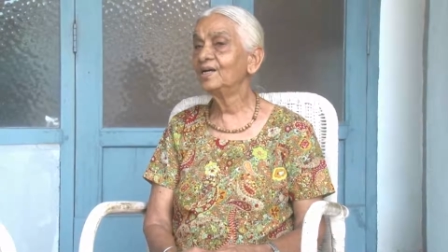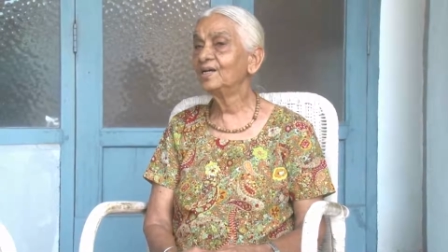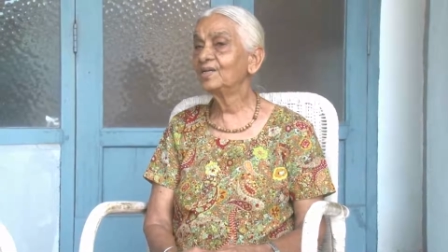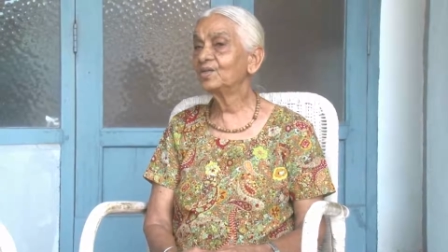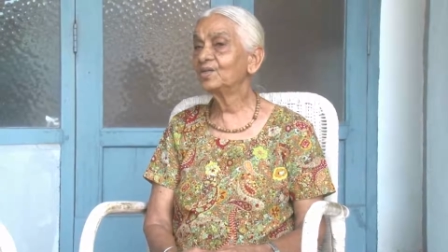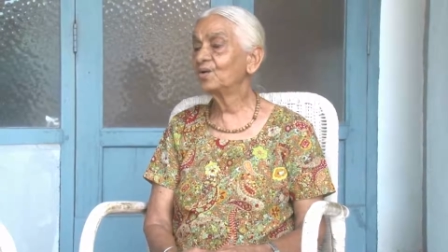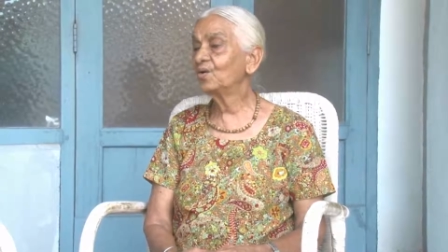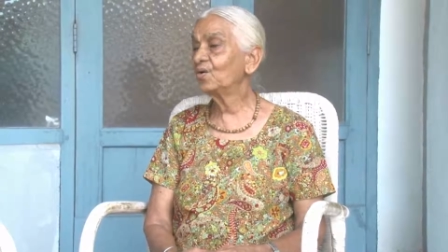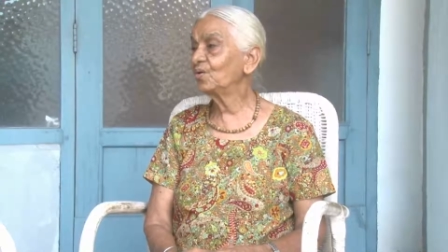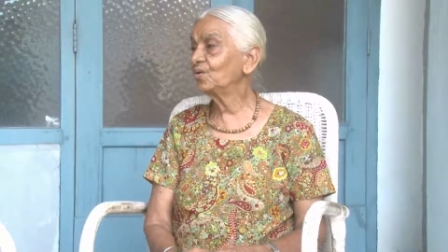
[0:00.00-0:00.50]

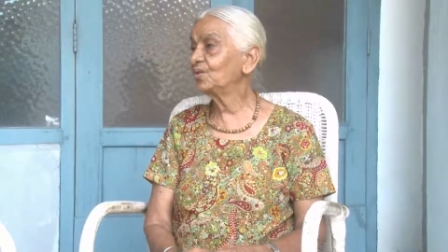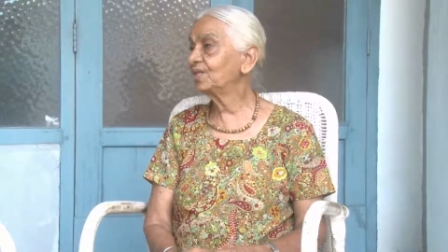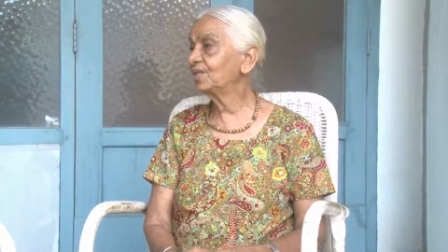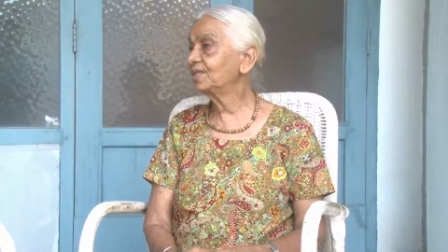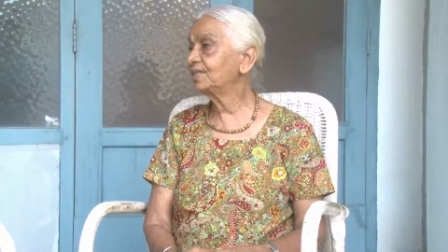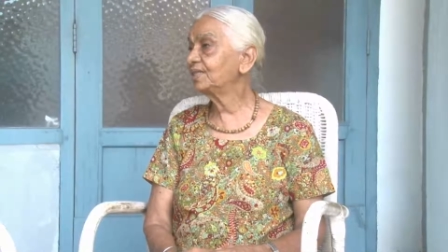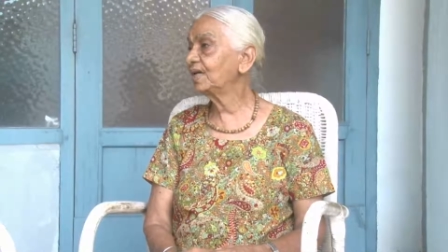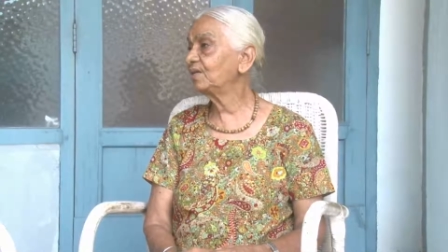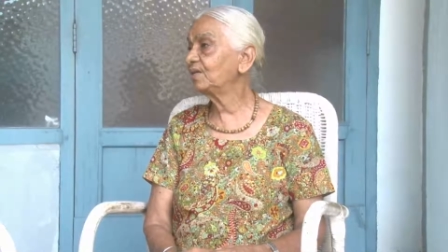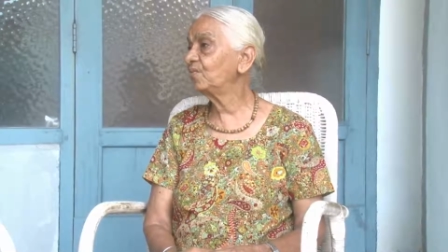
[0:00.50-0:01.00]
So she
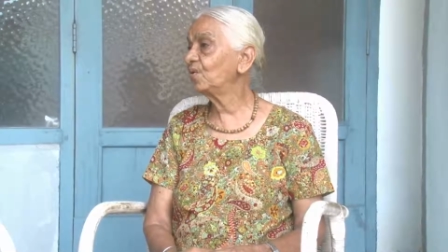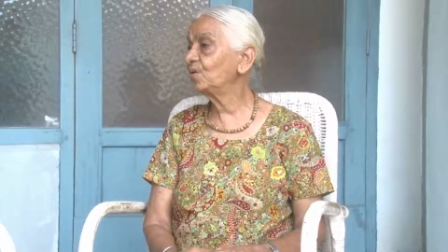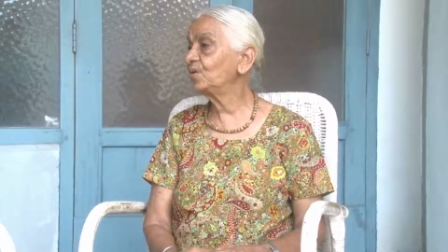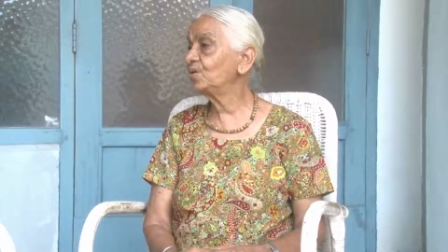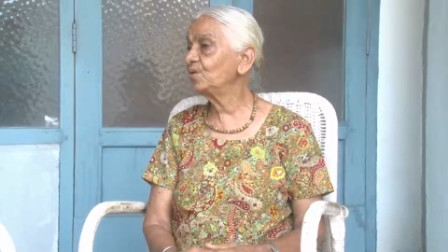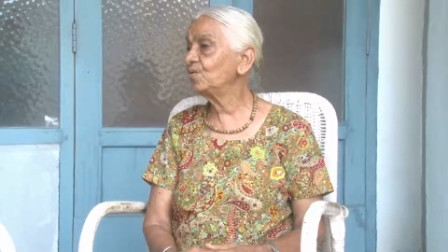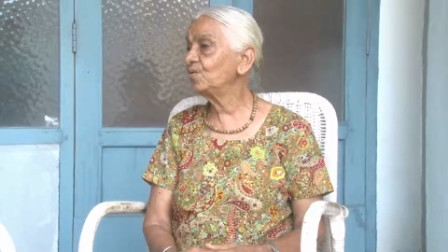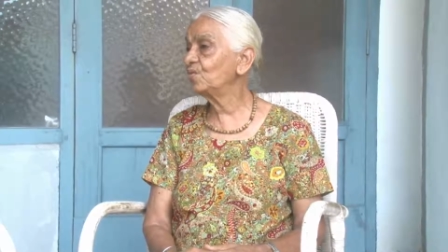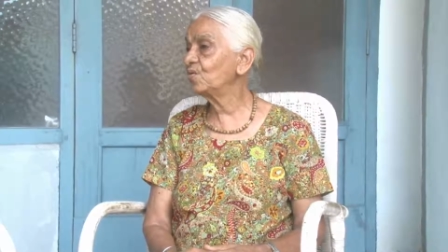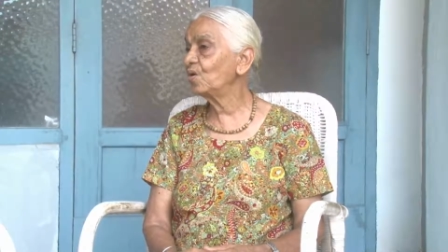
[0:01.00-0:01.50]
said, what do
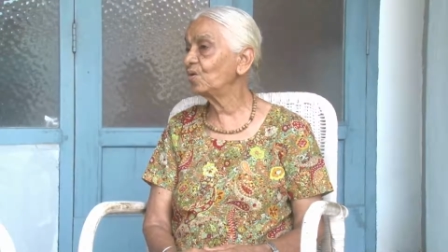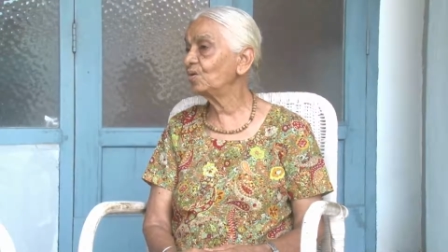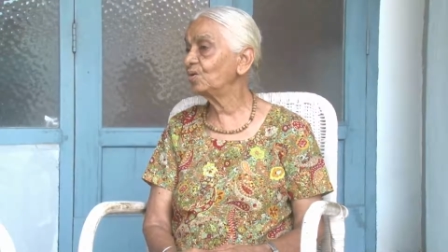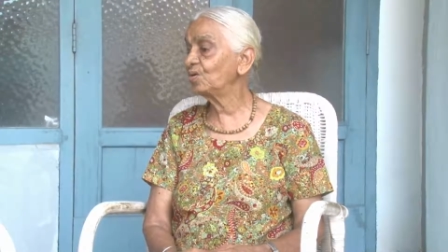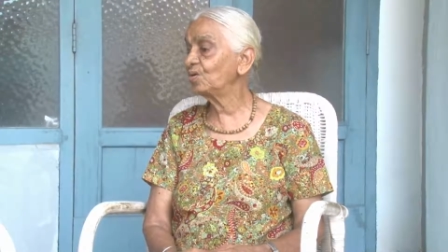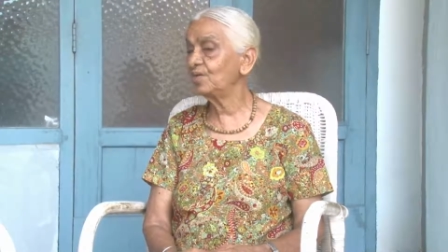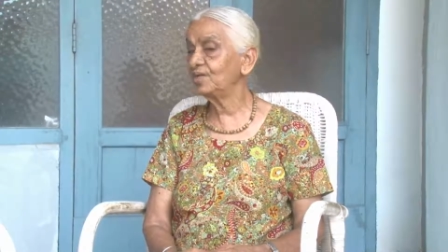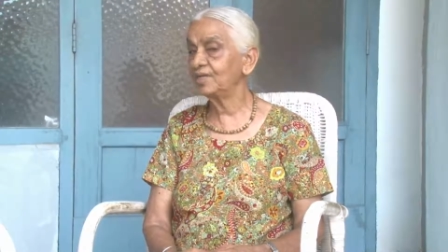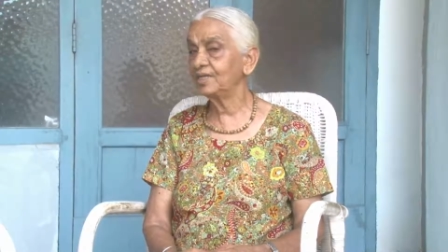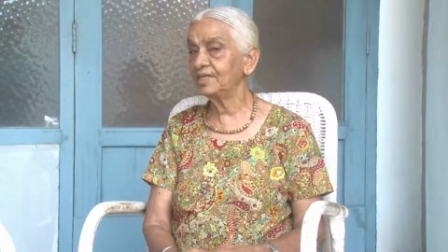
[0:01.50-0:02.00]
you want
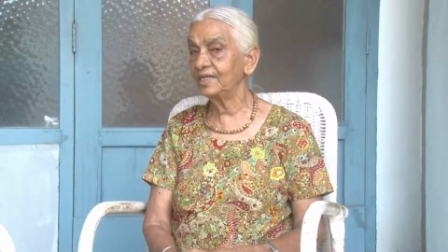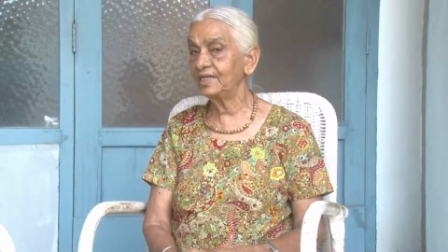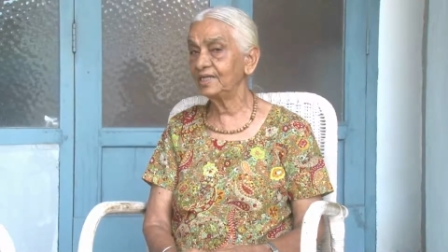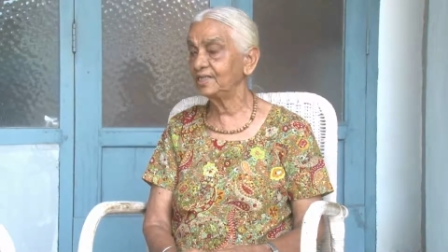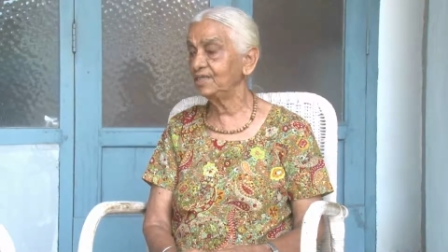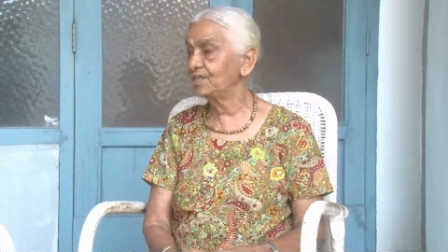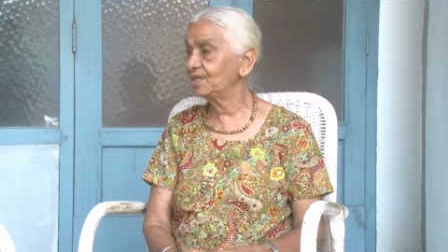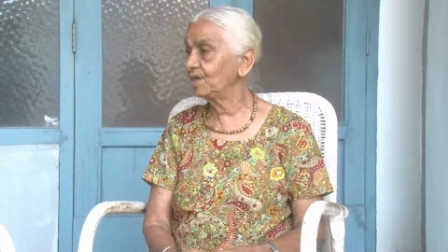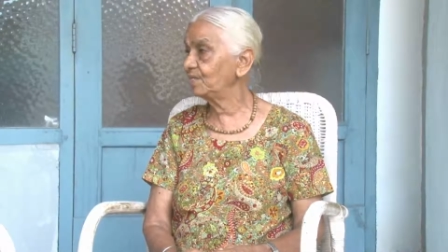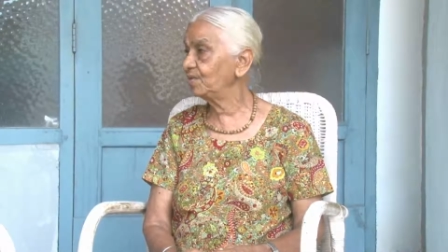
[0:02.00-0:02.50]
to learn in
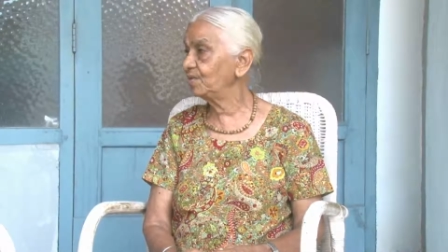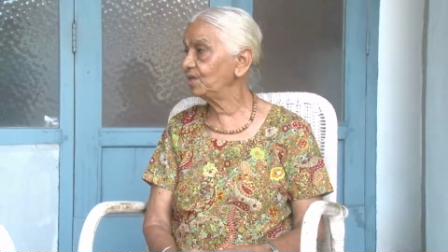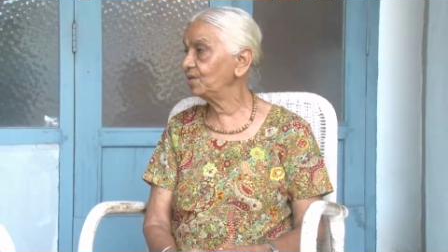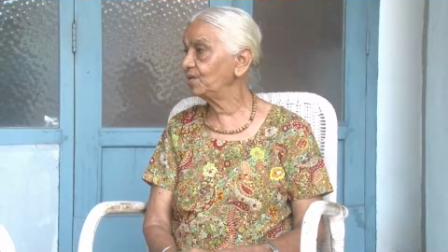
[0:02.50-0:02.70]
Germany?